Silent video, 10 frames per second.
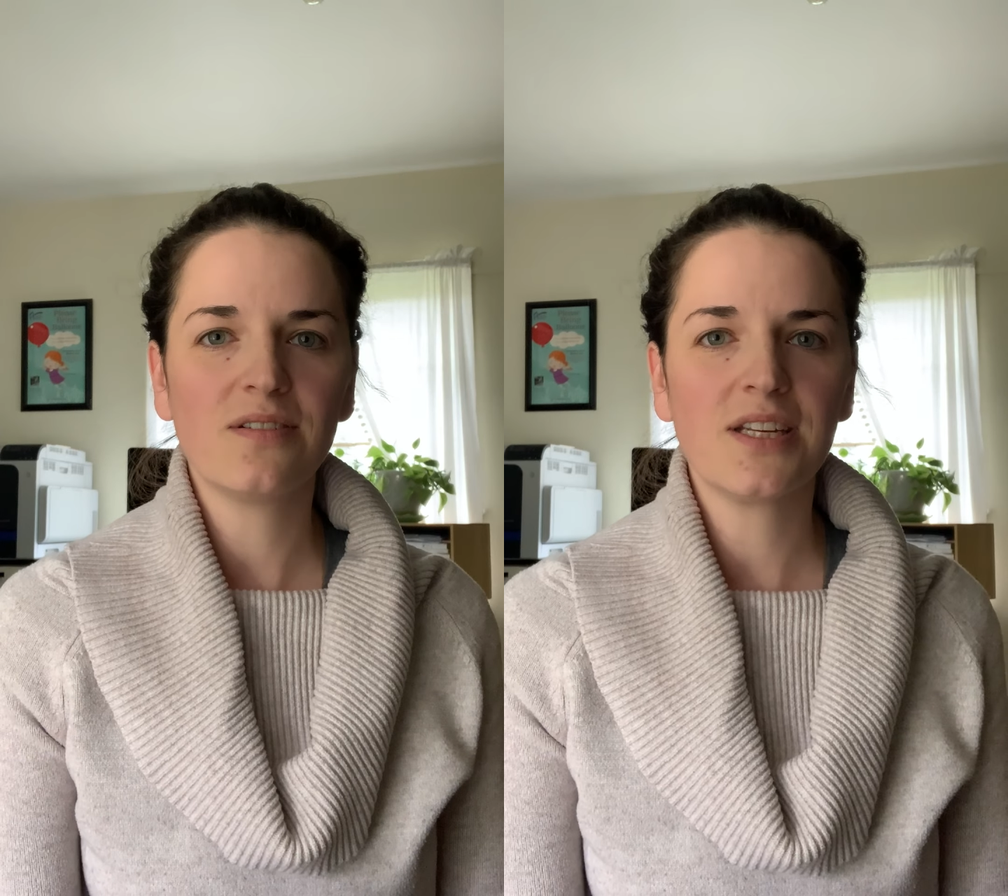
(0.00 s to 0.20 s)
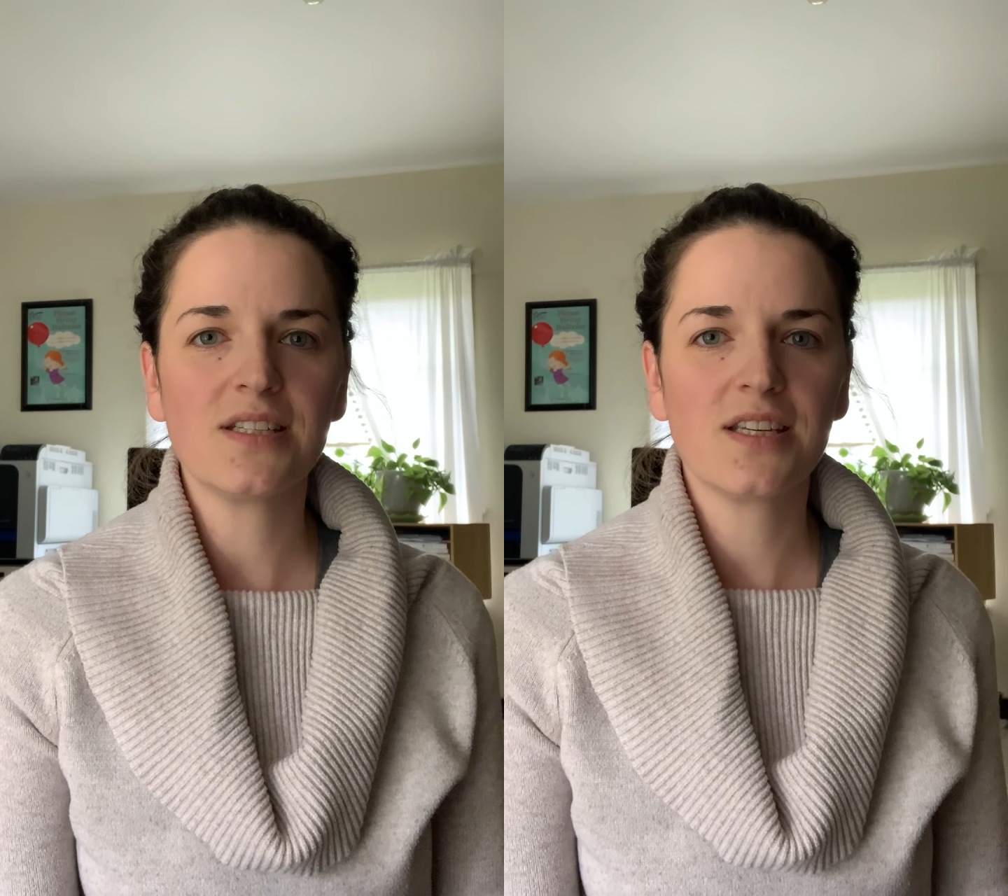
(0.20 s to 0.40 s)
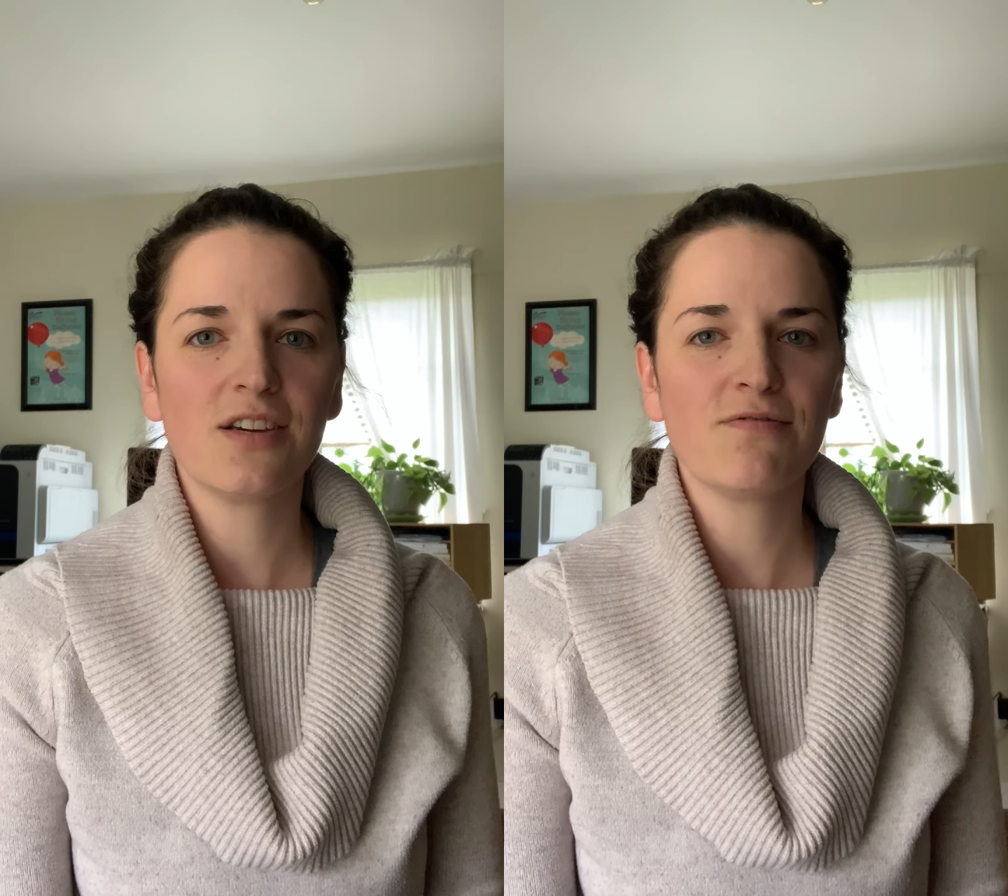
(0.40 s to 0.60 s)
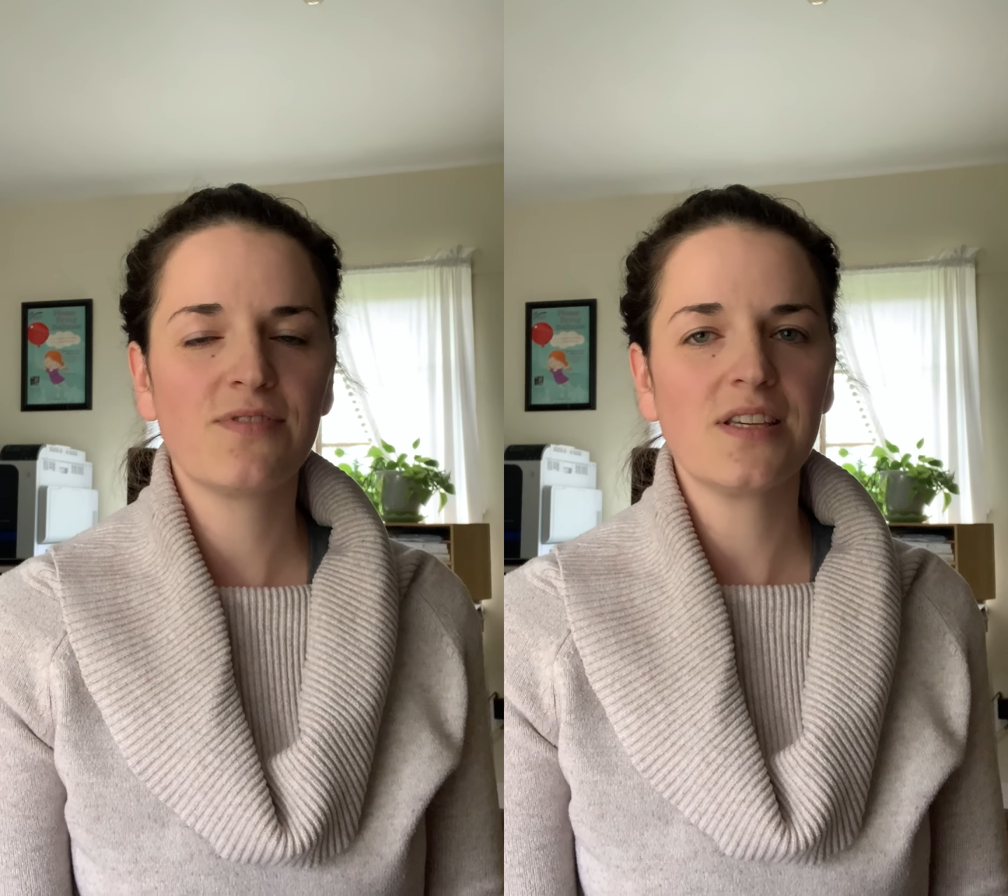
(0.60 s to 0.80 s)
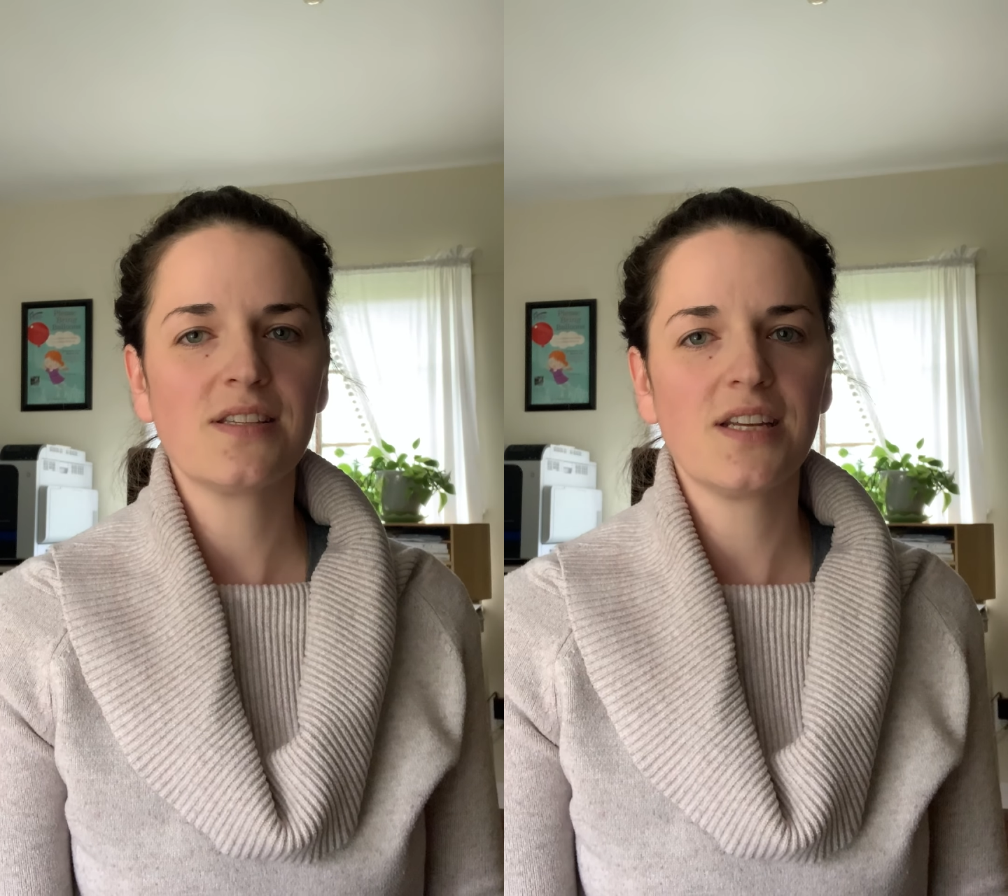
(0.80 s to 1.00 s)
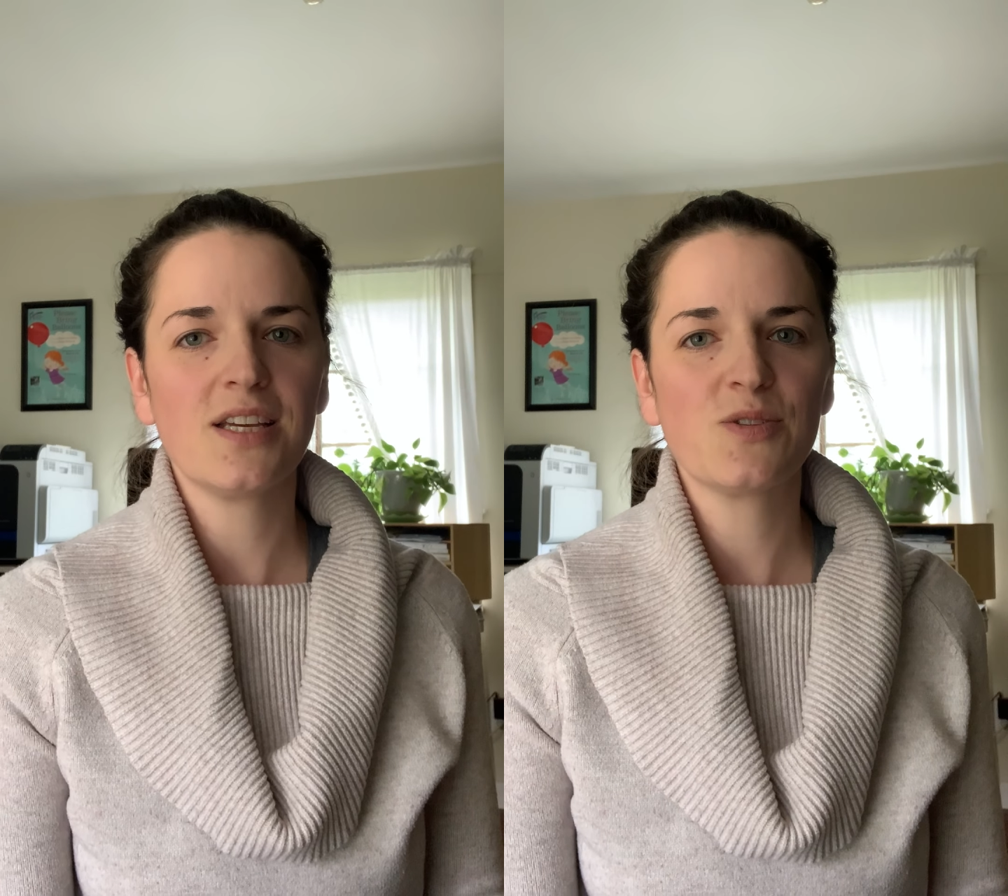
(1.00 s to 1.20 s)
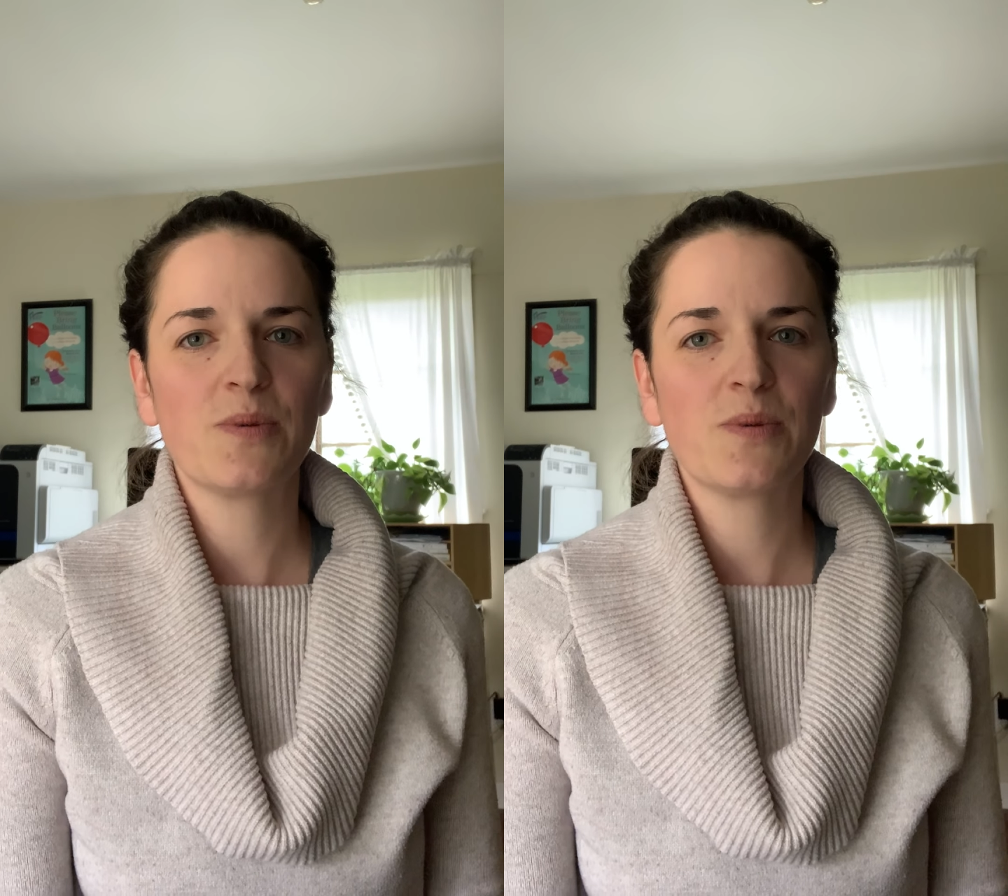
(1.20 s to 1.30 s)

need to give these days